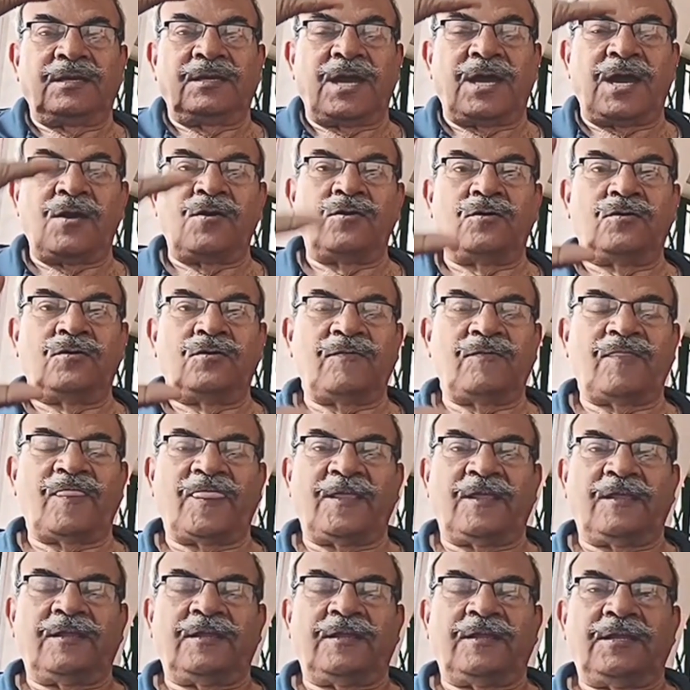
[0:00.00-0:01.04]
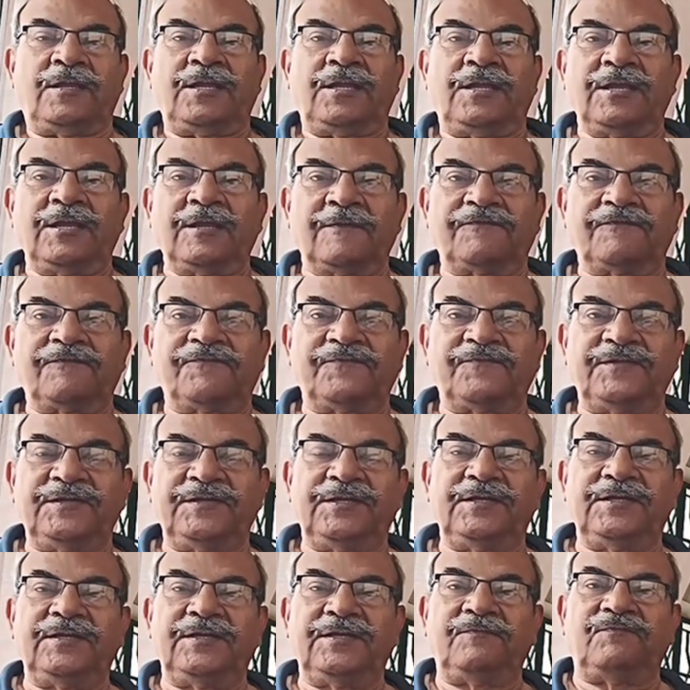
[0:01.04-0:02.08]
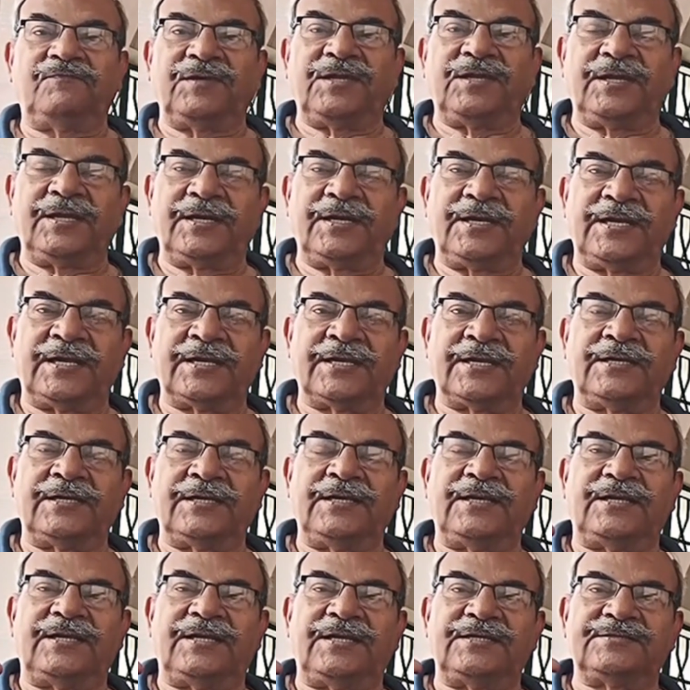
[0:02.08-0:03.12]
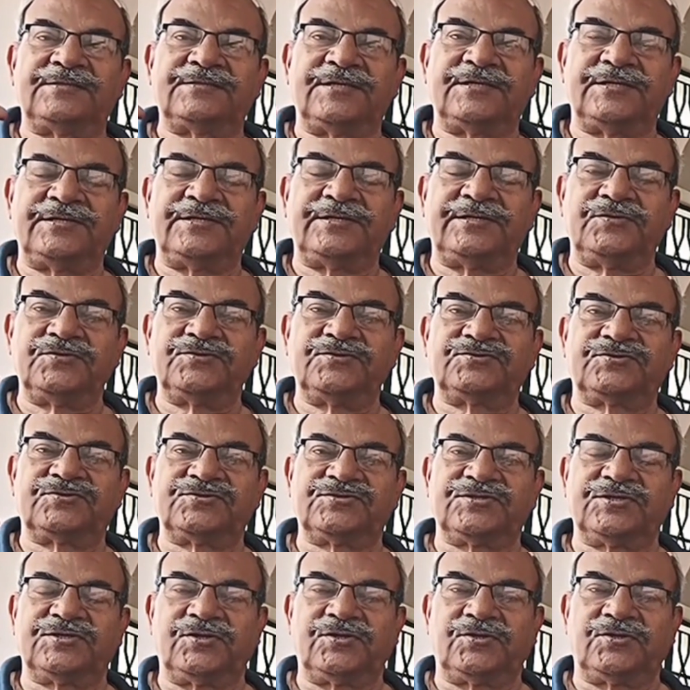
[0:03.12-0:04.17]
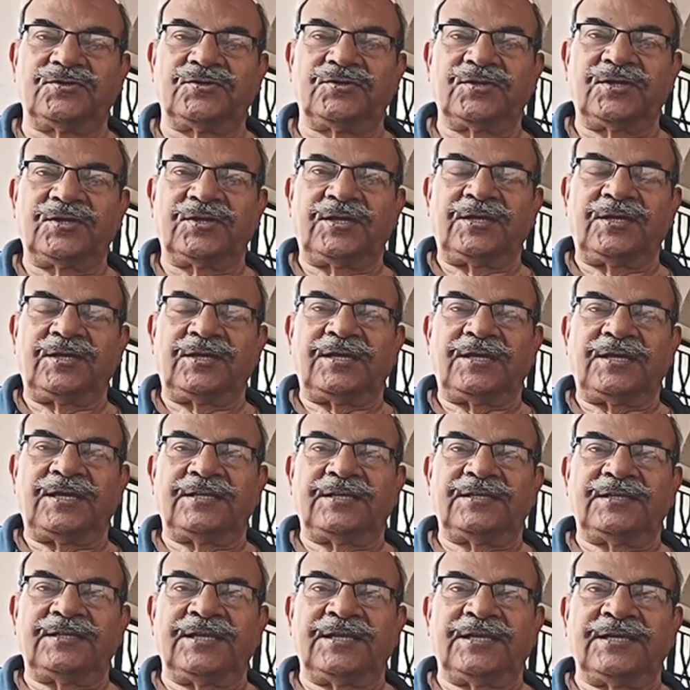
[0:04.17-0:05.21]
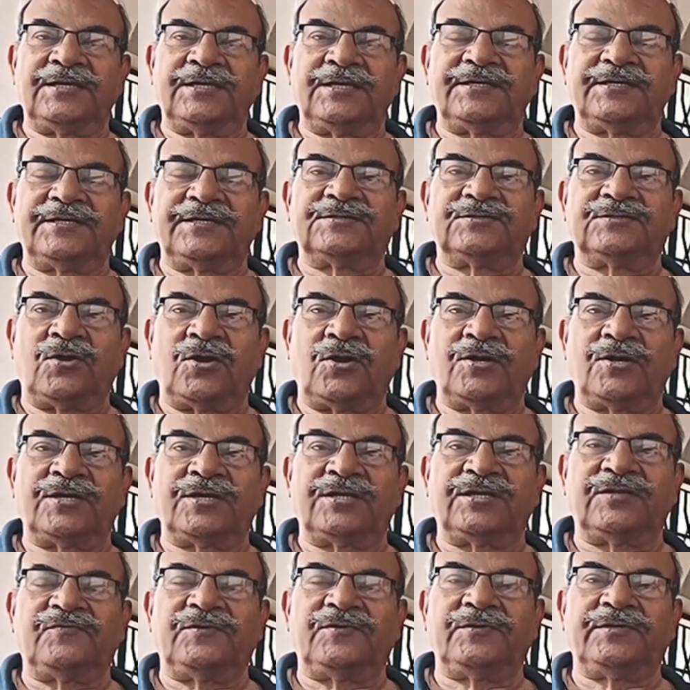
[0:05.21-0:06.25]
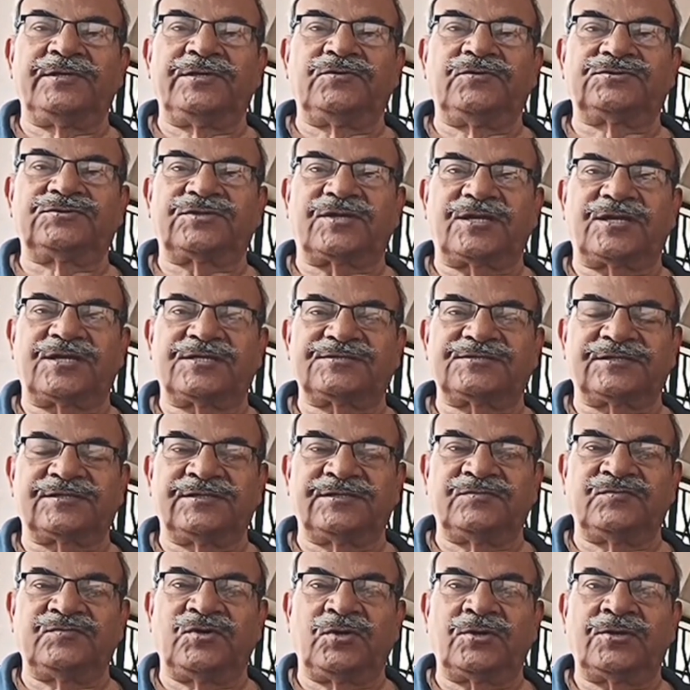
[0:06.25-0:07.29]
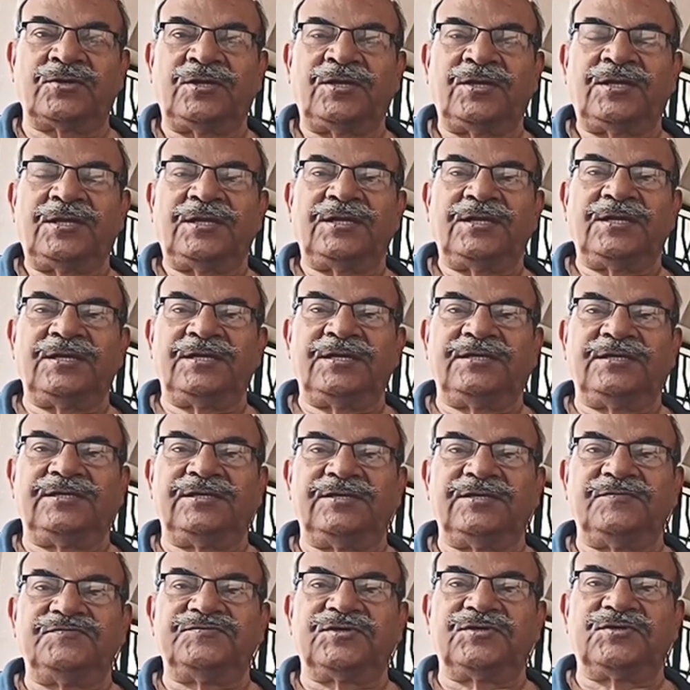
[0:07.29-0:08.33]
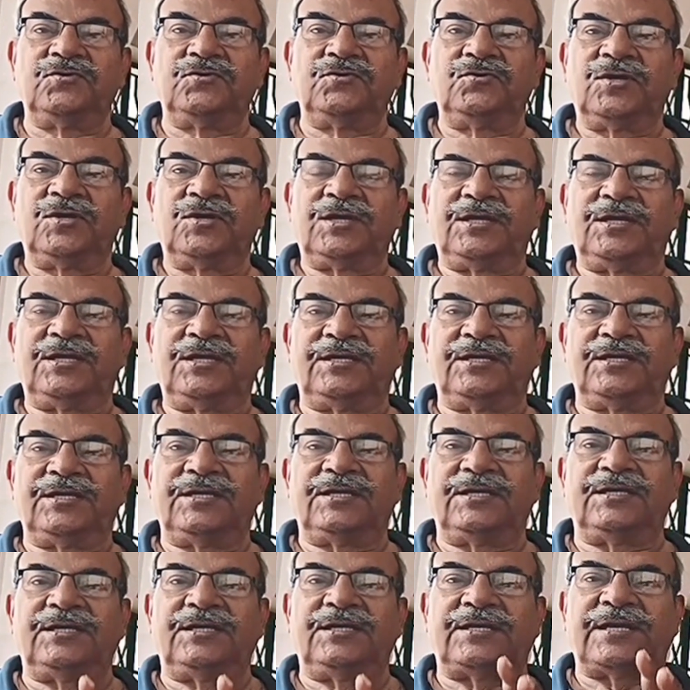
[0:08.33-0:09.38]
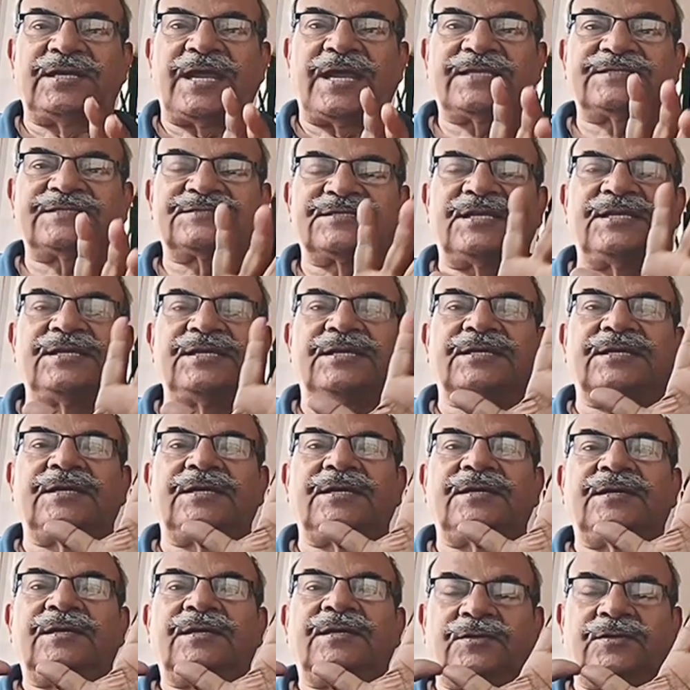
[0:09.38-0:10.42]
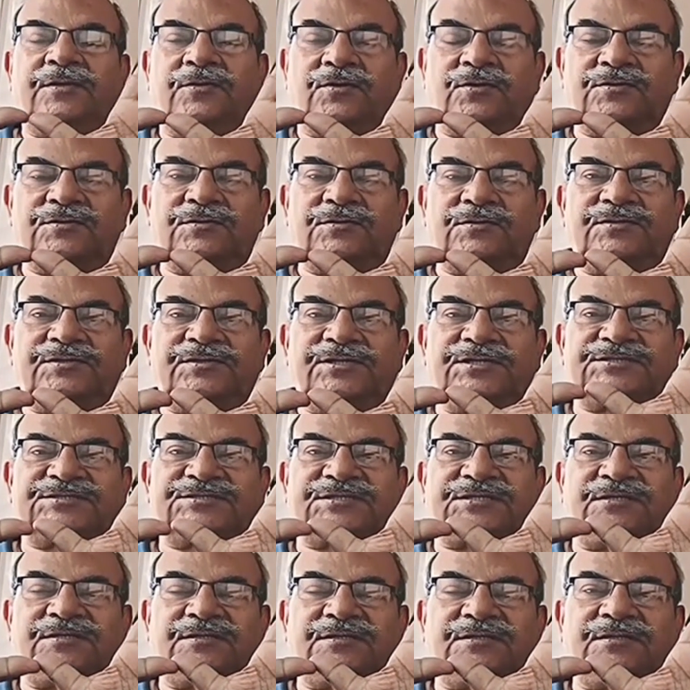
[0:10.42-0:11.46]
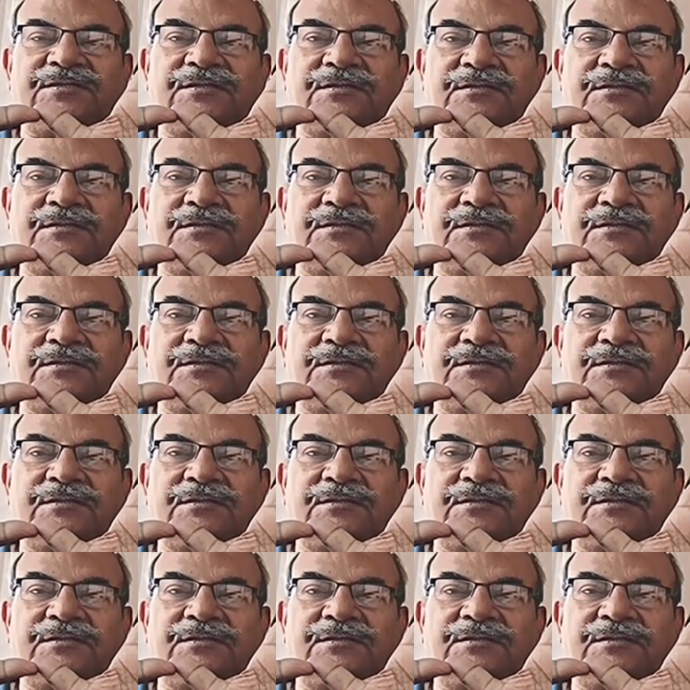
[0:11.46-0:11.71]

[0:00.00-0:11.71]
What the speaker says: Now, if the blade angle has reduced to zero, then it is not giving you thrust anymore. It gives you, it acts like a, disc.